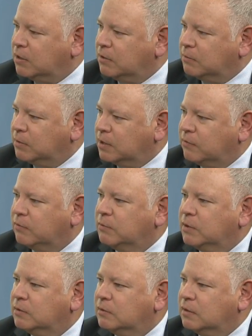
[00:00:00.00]
our
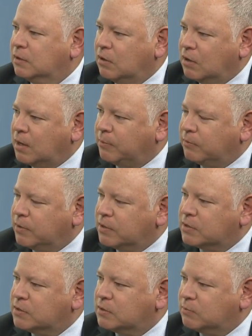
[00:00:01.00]
government and our
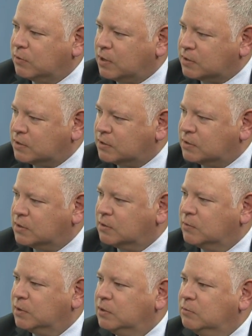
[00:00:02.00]
operations and processes
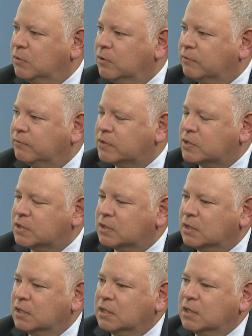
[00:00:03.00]
that we do more
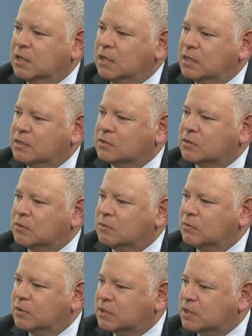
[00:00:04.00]
efficient. And so
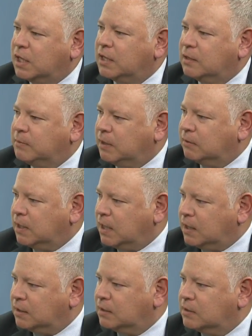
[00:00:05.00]
we're excited about
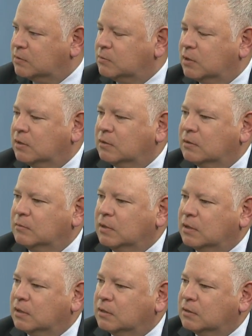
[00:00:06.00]
that. That's one of the
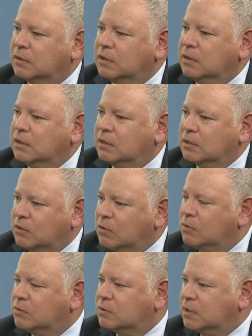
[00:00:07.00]
uh,
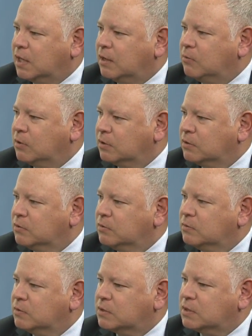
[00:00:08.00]
goals that I want to
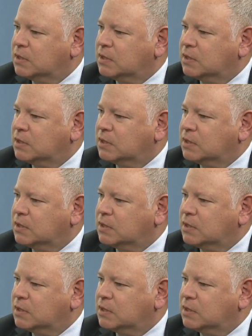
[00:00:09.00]
do is